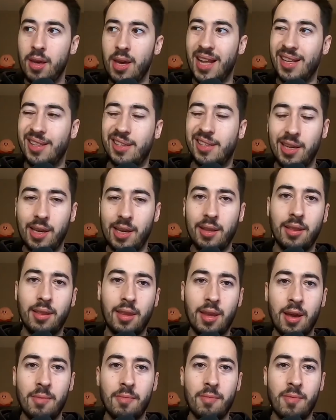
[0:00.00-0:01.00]
And seeing
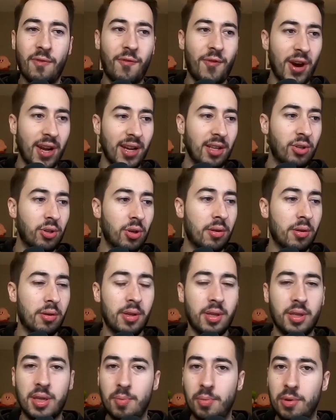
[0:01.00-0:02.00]
them fight each other
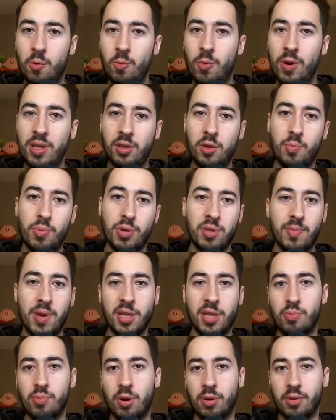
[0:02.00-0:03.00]
in a similar way Super
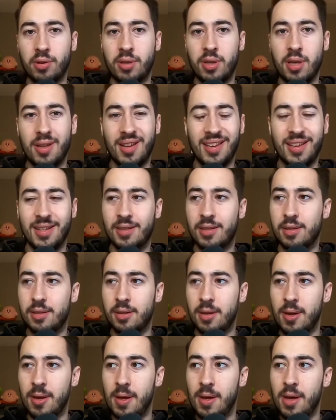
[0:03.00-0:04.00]
Smash Bros. Did,
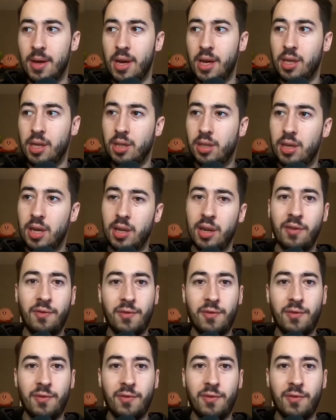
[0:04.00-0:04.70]
it's going to